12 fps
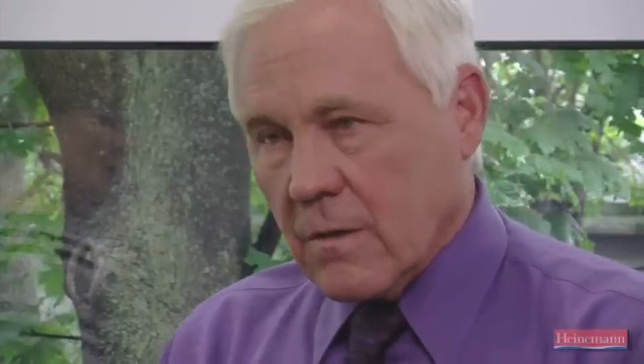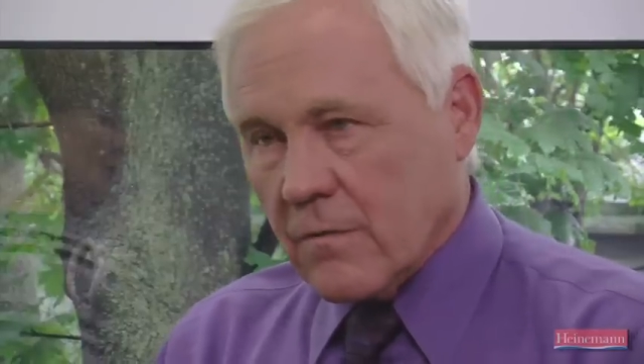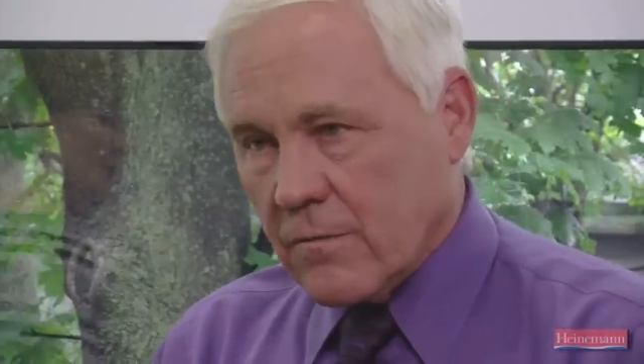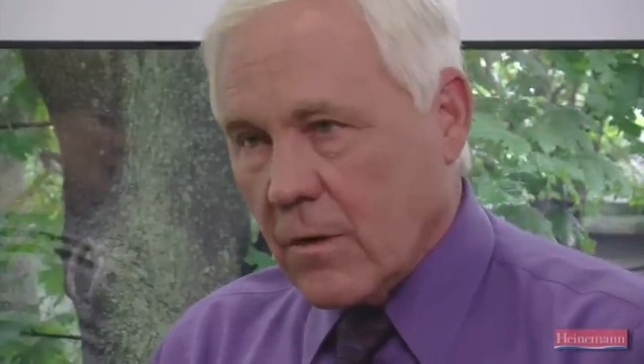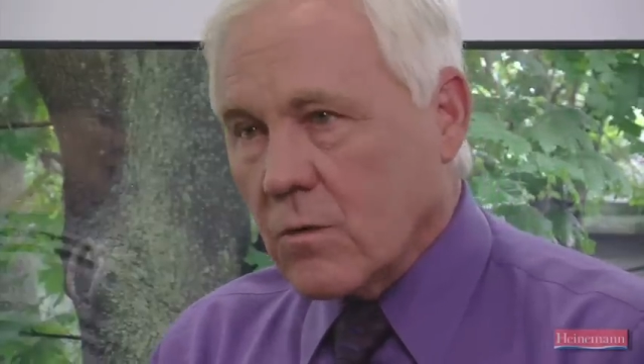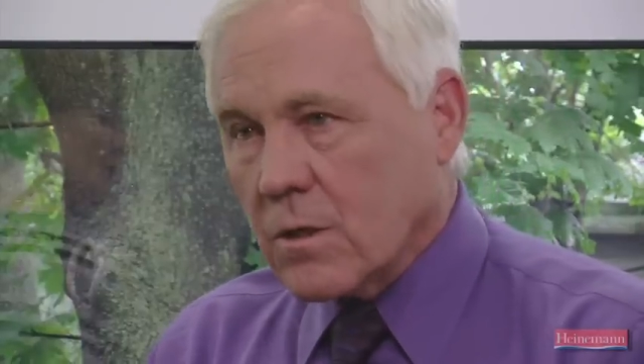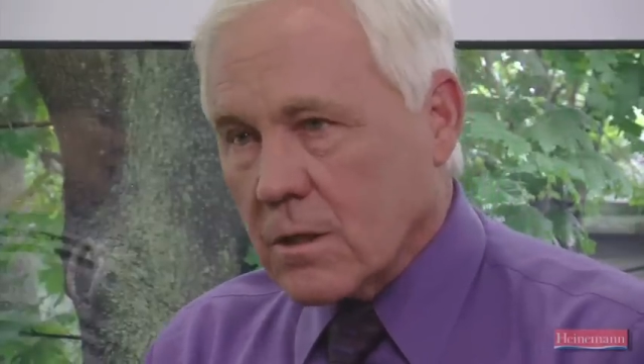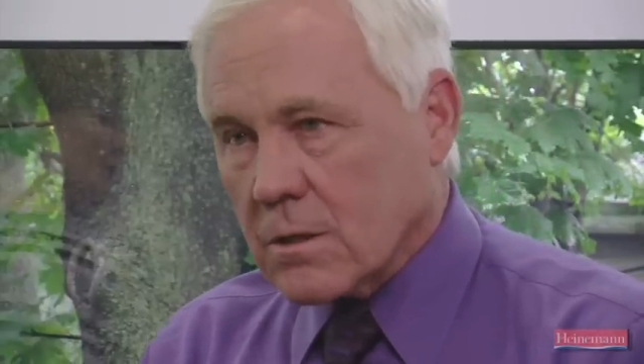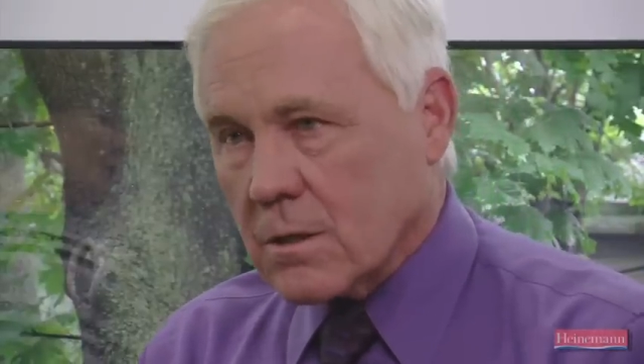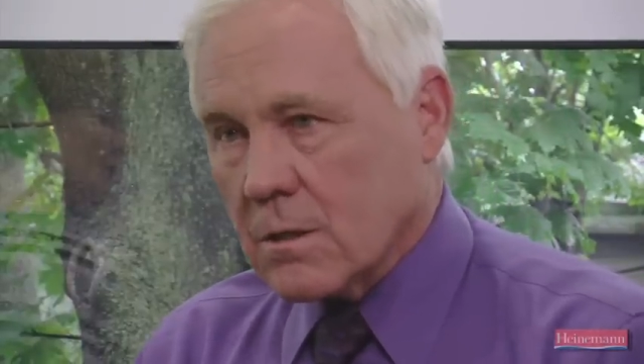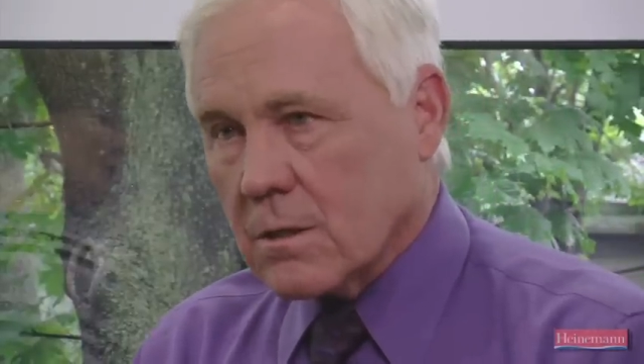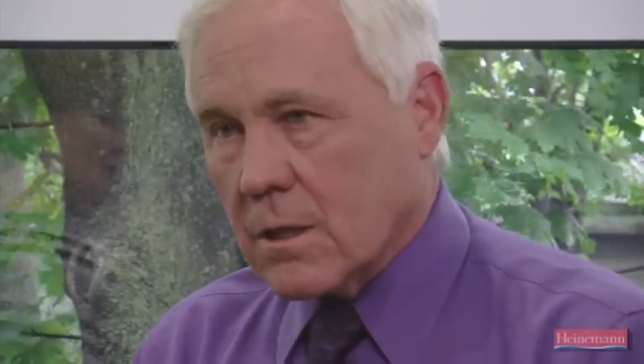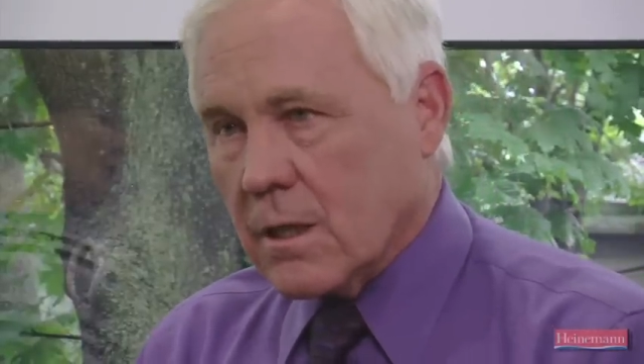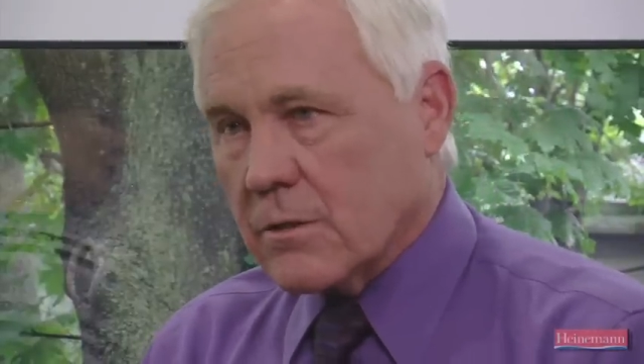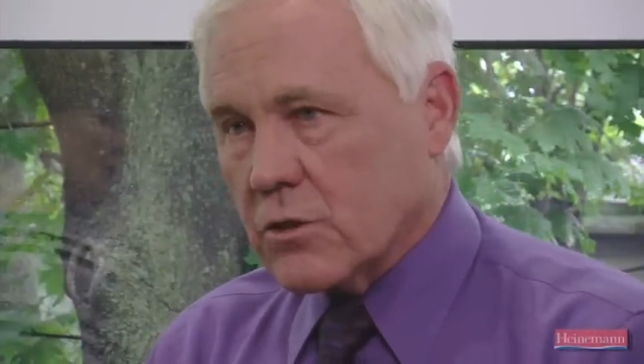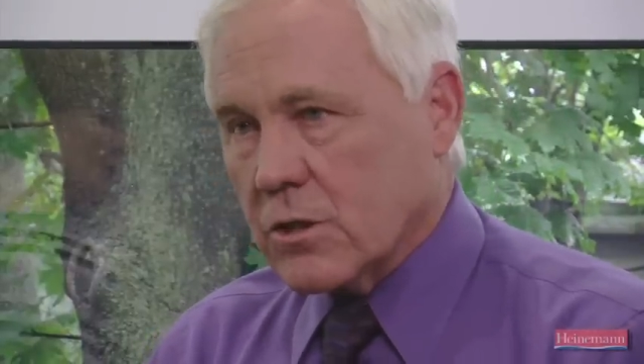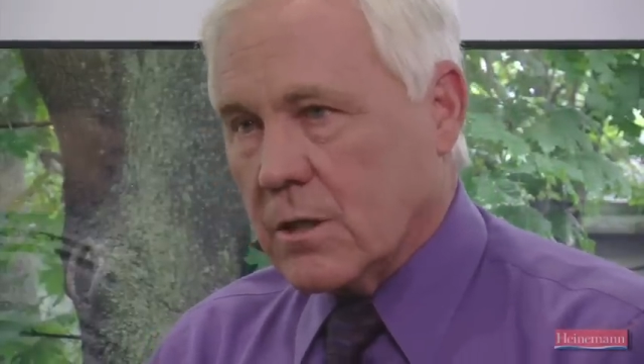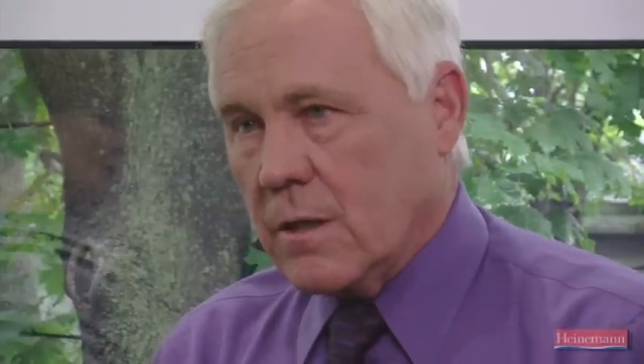focused
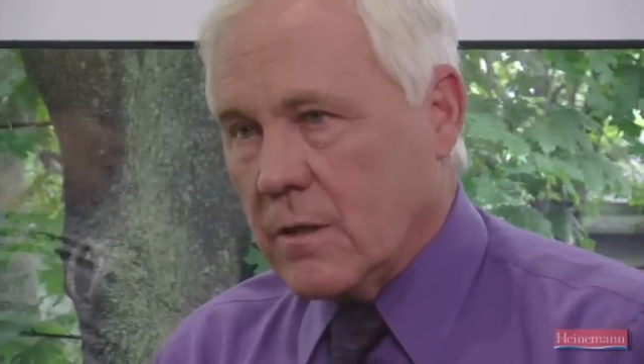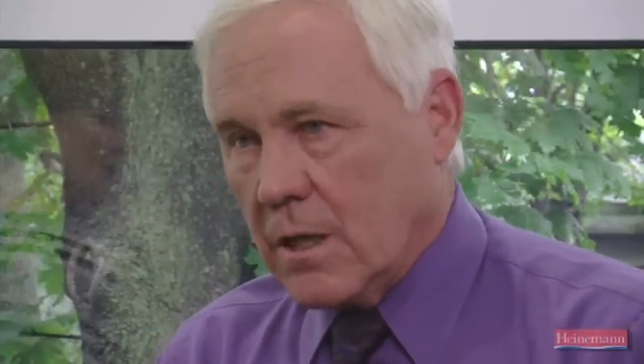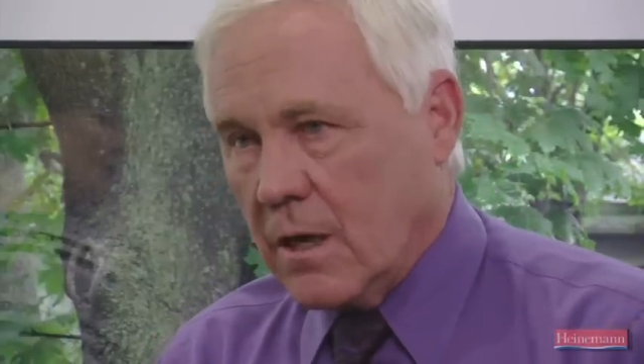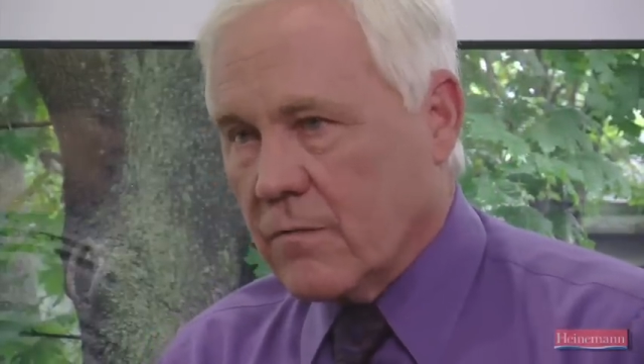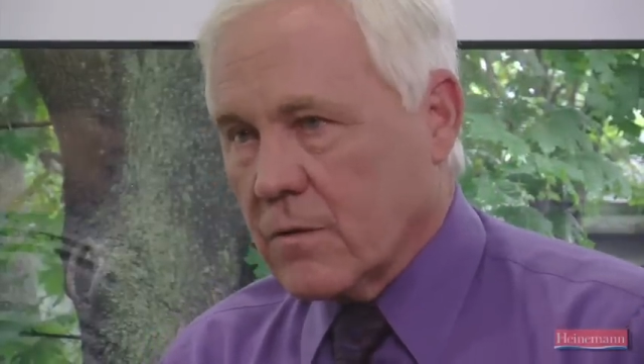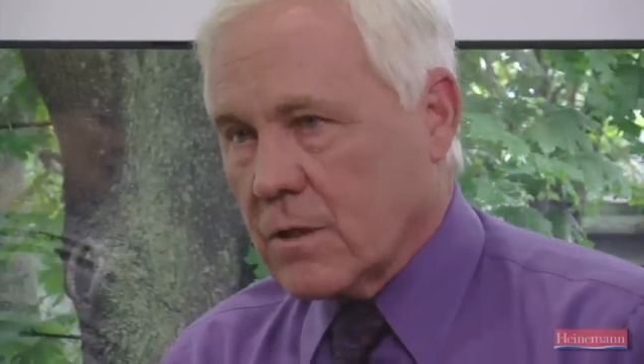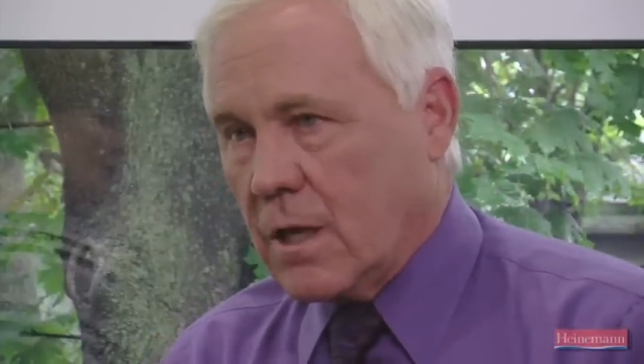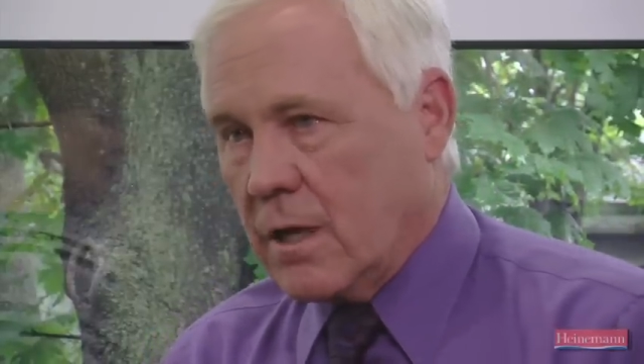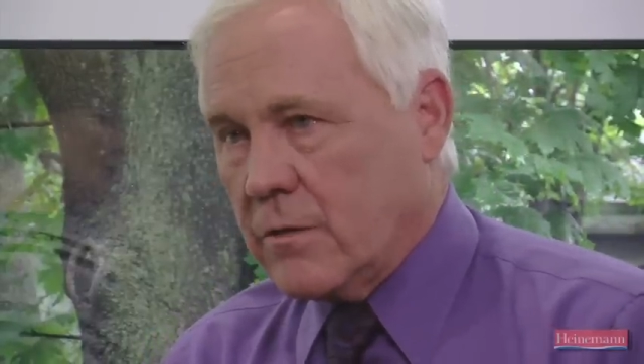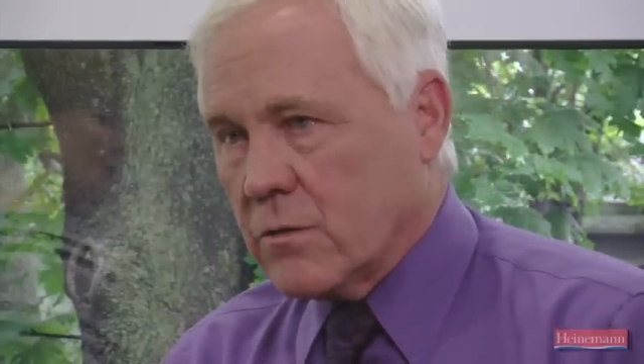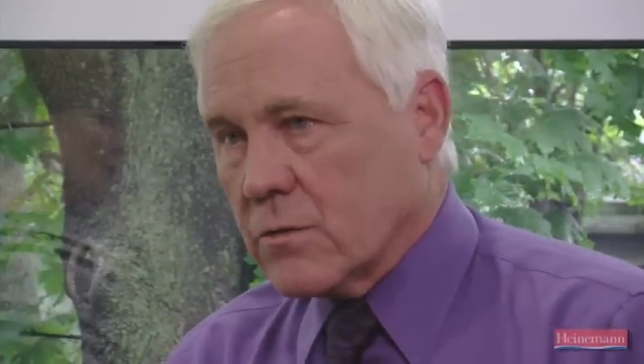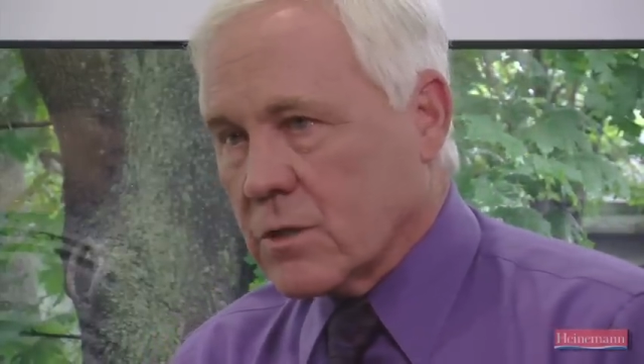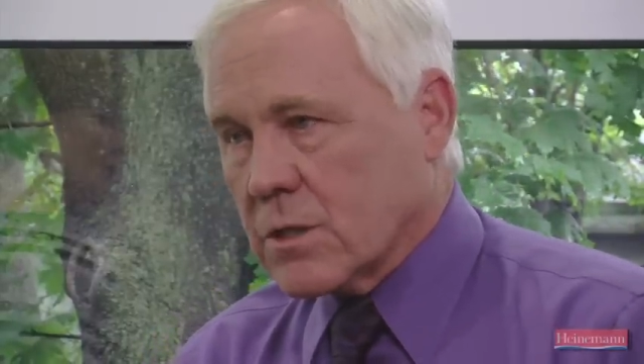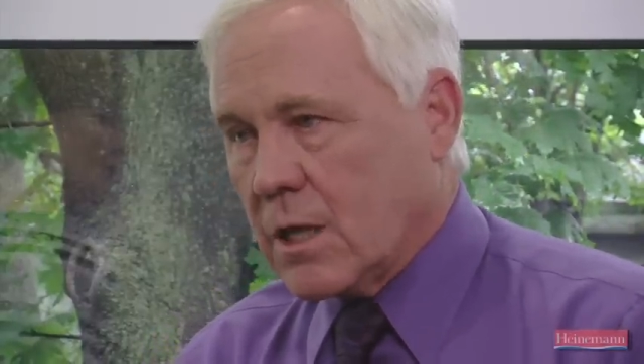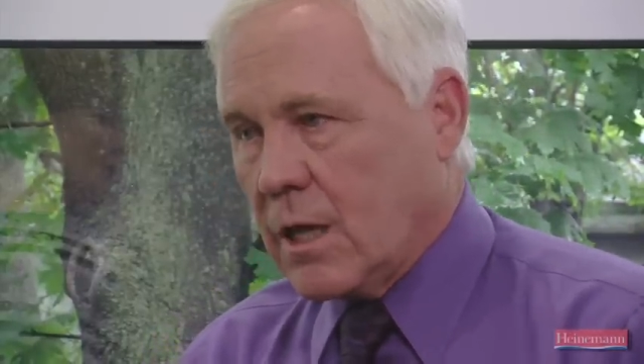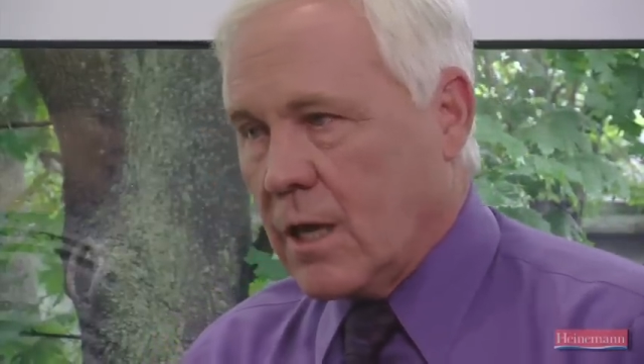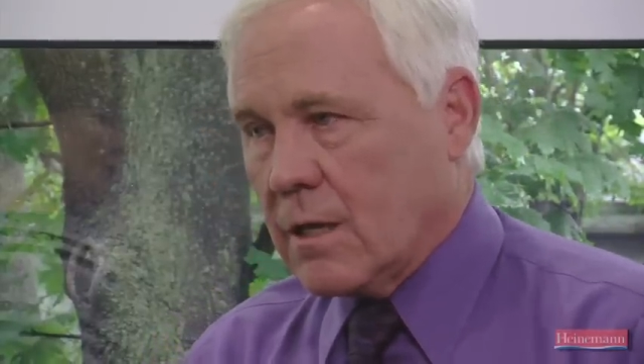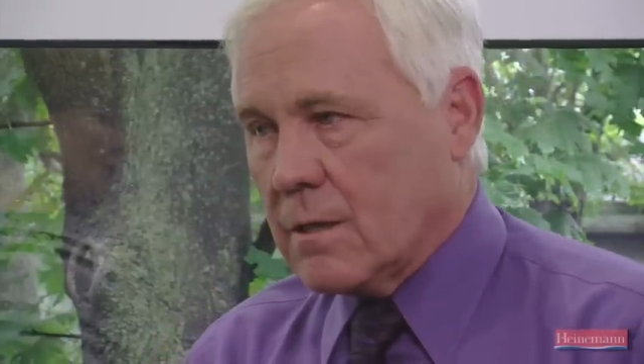attention and the effort to
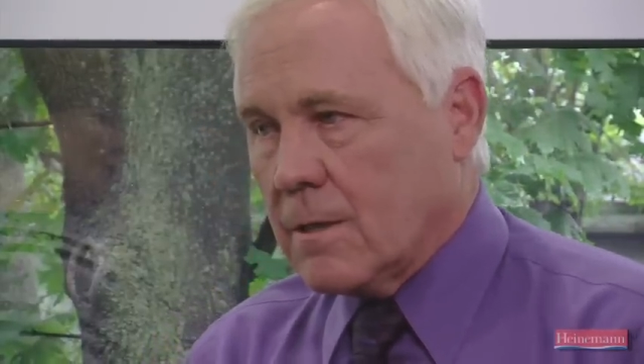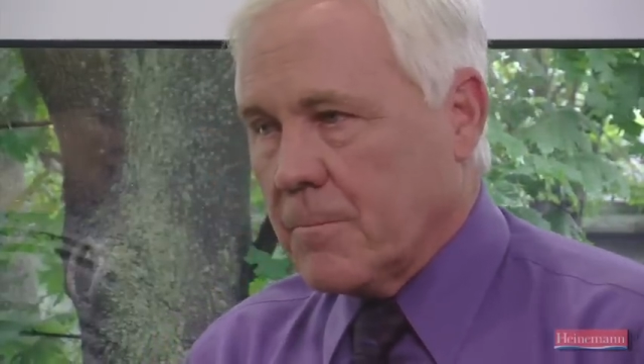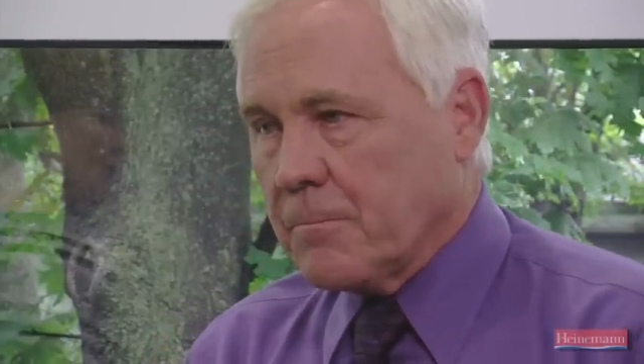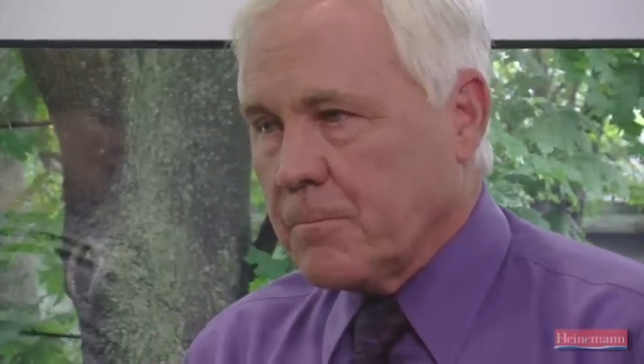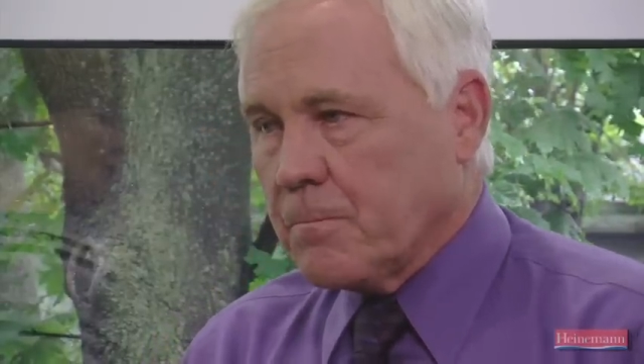understand